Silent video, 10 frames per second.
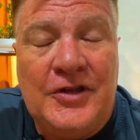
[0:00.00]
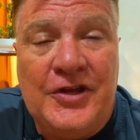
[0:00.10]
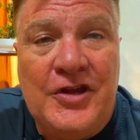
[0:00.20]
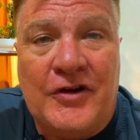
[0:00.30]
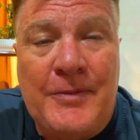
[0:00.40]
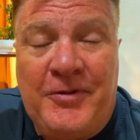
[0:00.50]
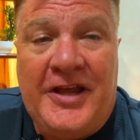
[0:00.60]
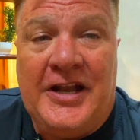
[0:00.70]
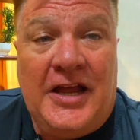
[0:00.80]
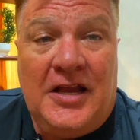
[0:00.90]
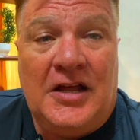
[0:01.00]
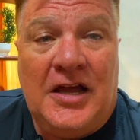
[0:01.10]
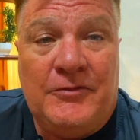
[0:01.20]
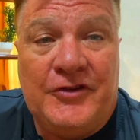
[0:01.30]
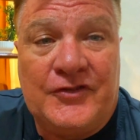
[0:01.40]
The year I played, I,
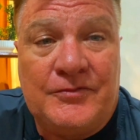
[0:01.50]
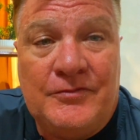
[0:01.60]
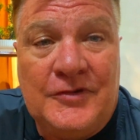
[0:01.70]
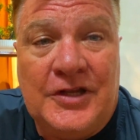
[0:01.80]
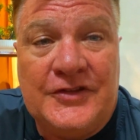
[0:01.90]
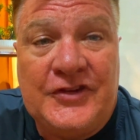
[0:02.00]
I was the